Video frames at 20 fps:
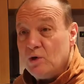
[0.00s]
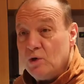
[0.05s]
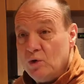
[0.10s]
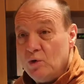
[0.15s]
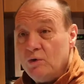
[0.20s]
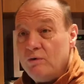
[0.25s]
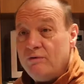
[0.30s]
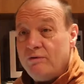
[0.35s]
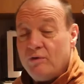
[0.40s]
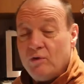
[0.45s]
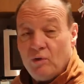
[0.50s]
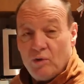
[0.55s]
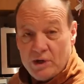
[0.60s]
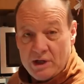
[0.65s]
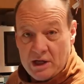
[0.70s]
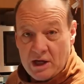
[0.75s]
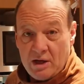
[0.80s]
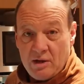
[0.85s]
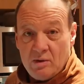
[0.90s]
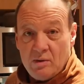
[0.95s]
good for you,
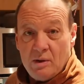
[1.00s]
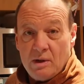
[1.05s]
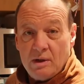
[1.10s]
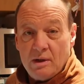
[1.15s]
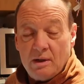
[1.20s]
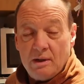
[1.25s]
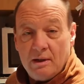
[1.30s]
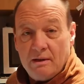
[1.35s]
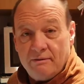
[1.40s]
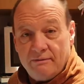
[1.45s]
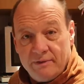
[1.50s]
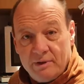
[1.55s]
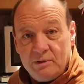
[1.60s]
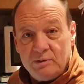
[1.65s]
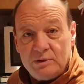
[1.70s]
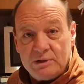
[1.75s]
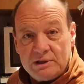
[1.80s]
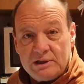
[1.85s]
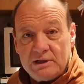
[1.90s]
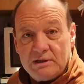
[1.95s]
the
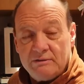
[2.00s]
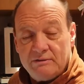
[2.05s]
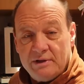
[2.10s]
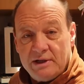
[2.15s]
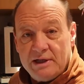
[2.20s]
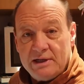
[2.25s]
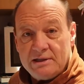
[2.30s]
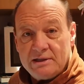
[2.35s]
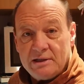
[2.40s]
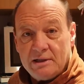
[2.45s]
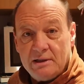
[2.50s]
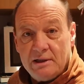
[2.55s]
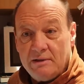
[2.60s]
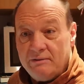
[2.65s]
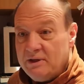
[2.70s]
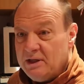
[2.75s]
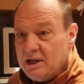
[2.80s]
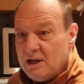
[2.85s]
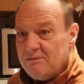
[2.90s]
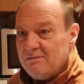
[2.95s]
food stuff is,
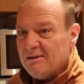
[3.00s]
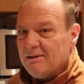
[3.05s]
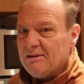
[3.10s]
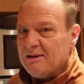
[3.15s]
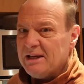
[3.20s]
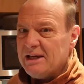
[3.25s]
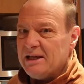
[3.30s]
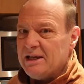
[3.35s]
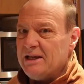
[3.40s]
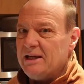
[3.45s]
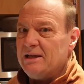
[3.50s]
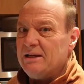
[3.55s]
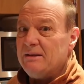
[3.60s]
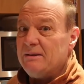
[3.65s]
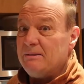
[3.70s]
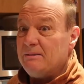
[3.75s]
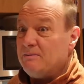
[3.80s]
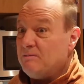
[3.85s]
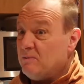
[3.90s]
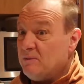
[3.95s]
if you don't like
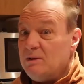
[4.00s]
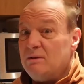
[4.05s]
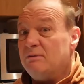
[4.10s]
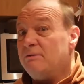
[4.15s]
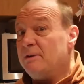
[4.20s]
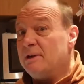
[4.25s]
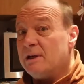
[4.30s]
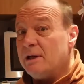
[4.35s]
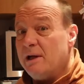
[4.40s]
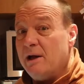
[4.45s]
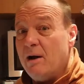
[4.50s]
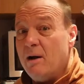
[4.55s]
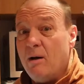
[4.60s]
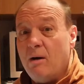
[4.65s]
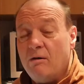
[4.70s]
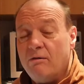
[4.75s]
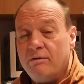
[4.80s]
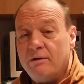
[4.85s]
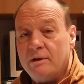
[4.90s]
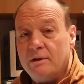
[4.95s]
it, you'll fuck it
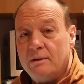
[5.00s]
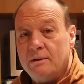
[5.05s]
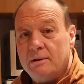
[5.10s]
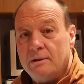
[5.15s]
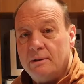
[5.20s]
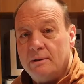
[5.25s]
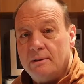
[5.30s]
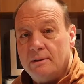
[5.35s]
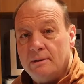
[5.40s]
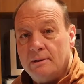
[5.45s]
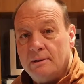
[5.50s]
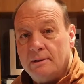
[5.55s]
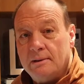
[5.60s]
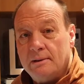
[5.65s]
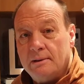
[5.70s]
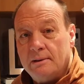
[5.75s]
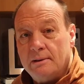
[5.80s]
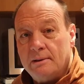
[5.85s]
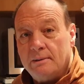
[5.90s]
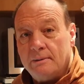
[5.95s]
off.
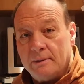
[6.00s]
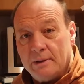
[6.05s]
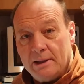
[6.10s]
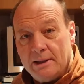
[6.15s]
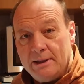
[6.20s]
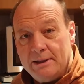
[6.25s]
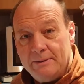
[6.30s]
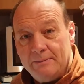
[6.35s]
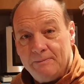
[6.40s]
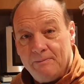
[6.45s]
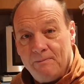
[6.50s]
Right?